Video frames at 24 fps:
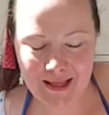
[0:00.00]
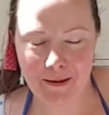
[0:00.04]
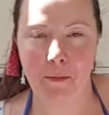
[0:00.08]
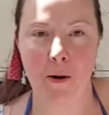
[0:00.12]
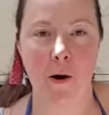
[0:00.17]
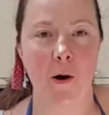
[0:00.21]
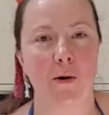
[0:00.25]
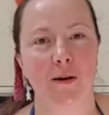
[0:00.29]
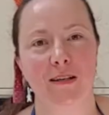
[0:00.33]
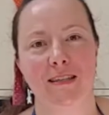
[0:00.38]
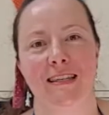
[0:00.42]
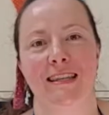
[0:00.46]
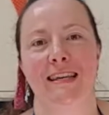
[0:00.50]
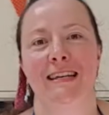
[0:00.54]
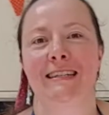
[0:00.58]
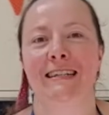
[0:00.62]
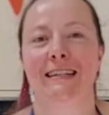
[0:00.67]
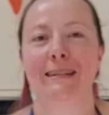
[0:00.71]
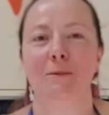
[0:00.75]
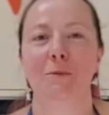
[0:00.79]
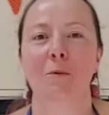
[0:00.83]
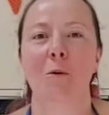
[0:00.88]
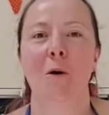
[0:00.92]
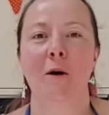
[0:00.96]
in the box are these
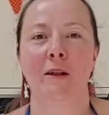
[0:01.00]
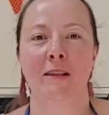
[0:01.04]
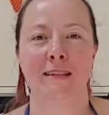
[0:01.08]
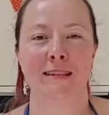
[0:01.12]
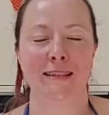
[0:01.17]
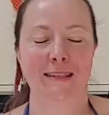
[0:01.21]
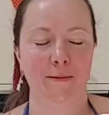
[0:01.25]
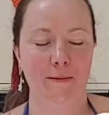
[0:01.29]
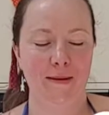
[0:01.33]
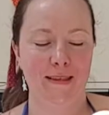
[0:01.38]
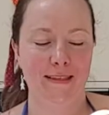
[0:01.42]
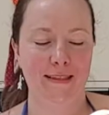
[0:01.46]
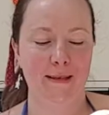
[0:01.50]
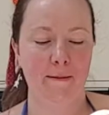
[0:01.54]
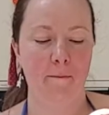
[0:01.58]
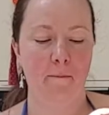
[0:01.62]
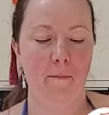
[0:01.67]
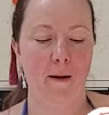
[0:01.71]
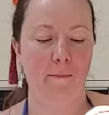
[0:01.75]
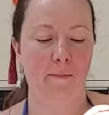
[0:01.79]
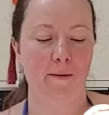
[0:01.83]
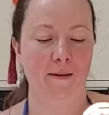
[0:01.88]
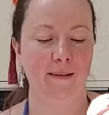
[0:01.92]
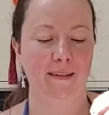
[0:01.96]
little wands with
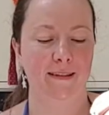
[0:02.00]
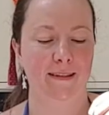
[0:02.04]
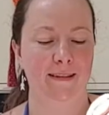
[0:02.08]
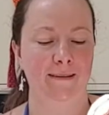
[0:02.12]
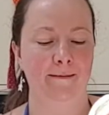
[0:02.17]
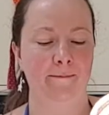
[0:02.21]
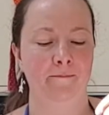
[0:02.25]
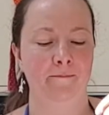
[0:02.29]
some bubbles.